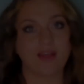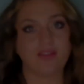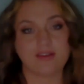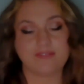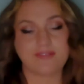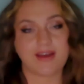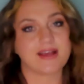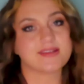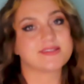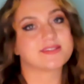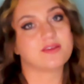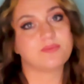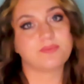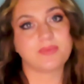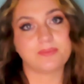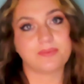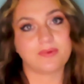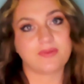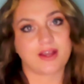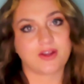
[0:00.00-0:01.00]
love asking
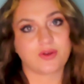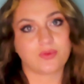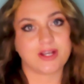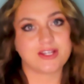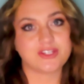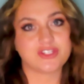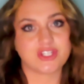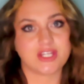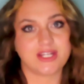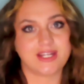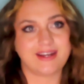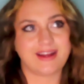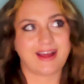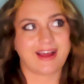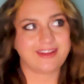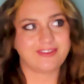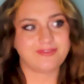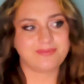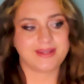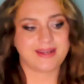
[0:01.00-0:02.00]
people that question, and
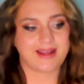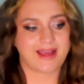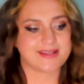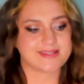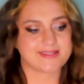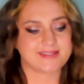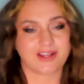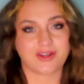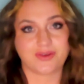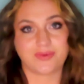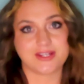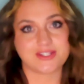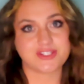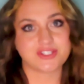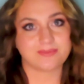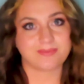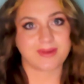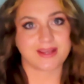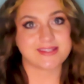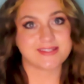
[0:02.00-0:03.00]
I have been asked that
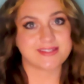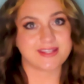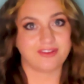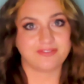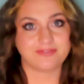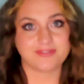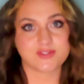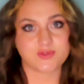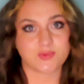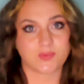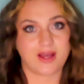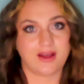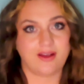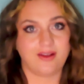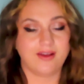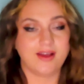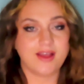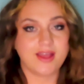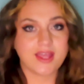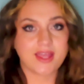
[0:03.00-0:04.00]
question myself as
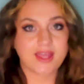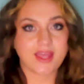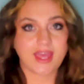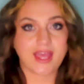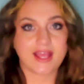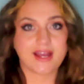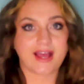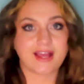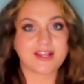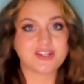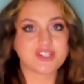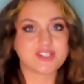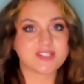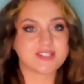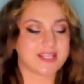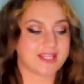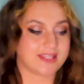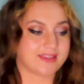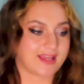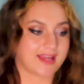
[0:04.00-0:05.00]
well, and I just
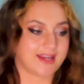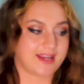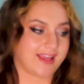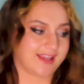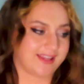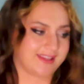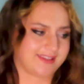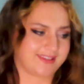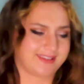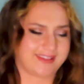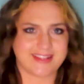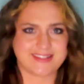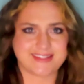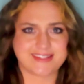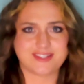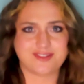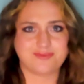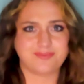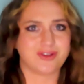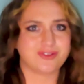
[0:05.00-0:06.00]
think that it gets
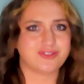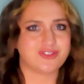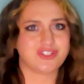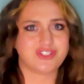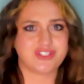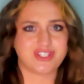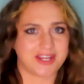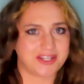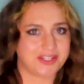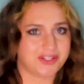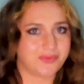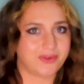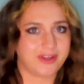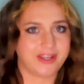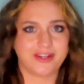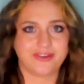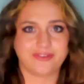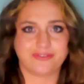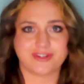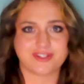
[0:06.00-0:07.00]
the most
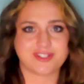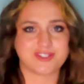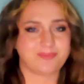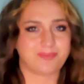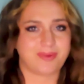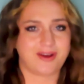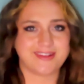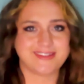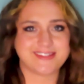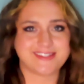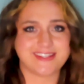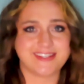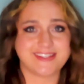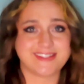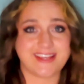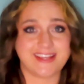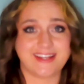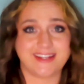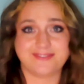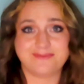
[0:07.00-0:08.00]
genuine
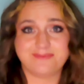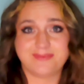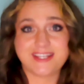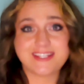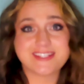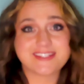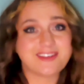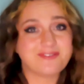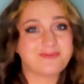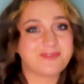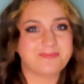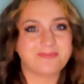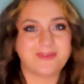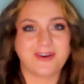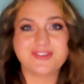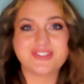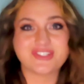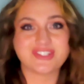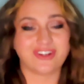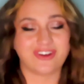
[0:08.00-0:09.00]
responses, and it makes them
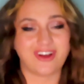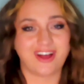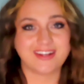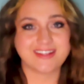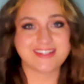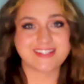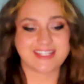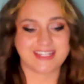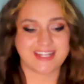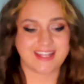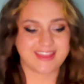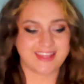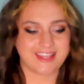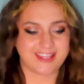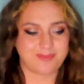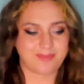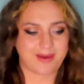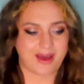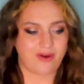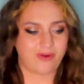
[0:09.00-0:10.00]
emotional, honestly, to
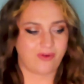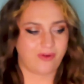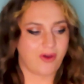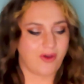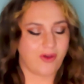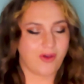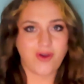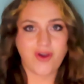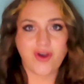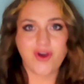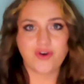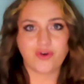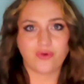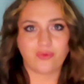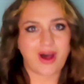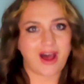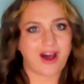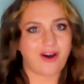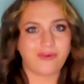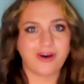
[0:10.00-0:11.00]
think about,
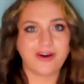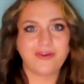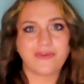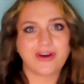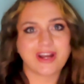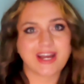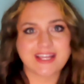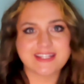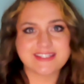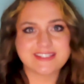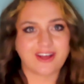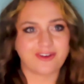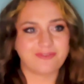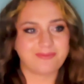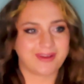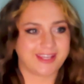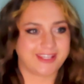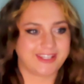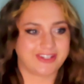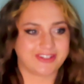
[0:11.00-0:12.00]
wow, what would I tell
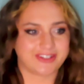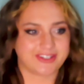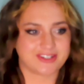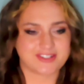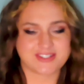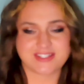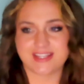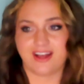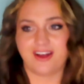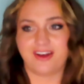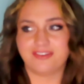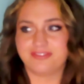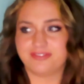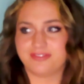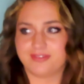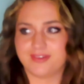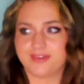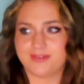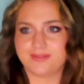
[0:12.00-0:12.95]
my younger self?